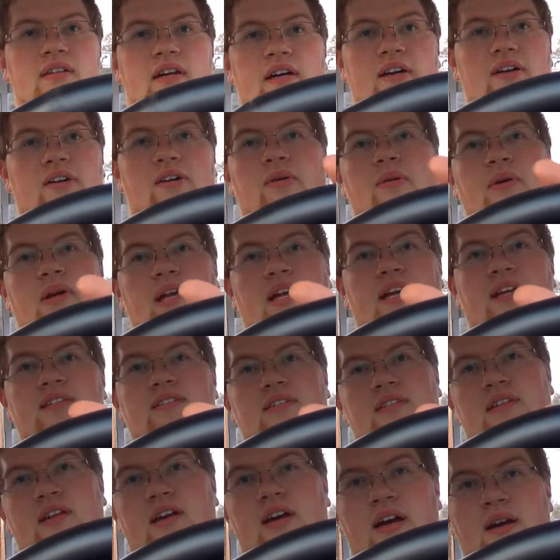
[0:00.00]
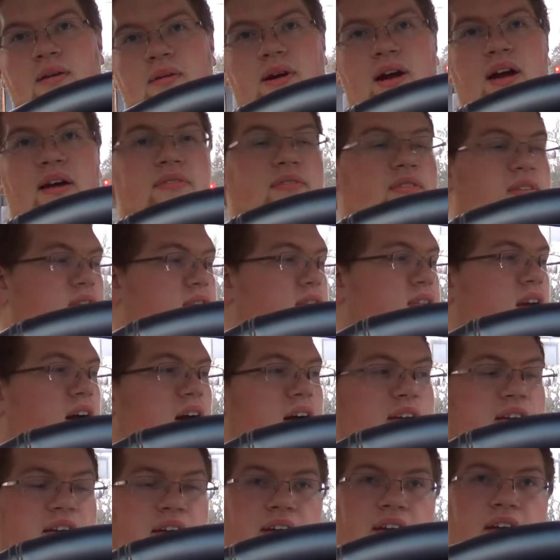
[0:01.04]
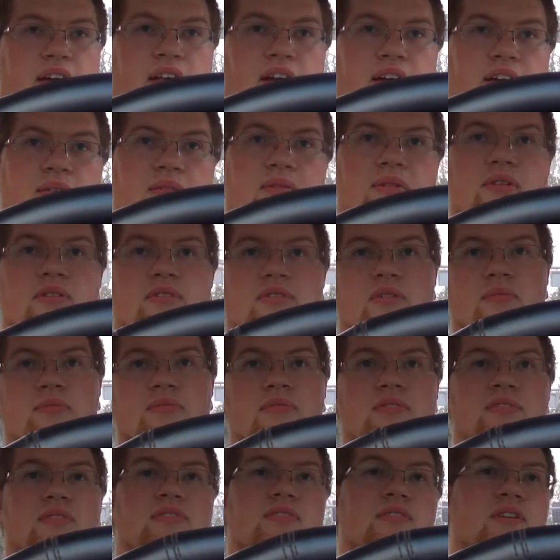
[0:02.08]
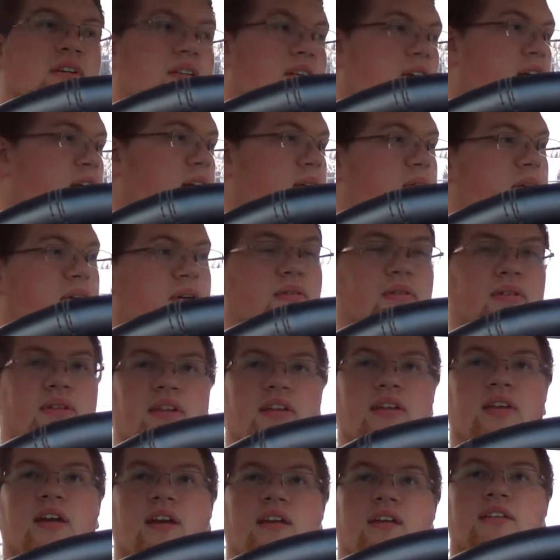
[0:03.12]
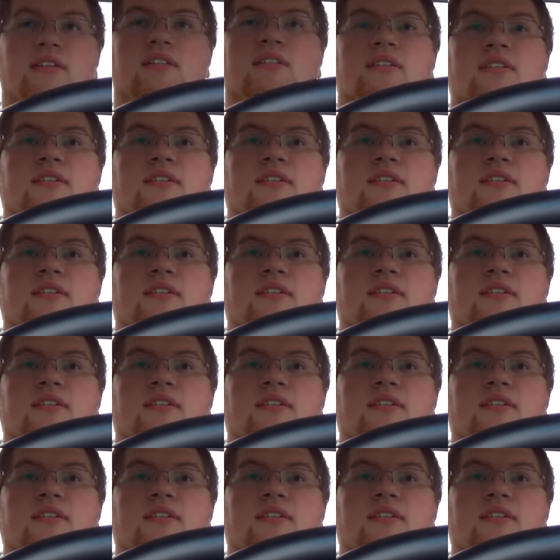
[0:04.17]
I don't know what it gets on the highway. I haven't gone to any road trips on the highway with it yet.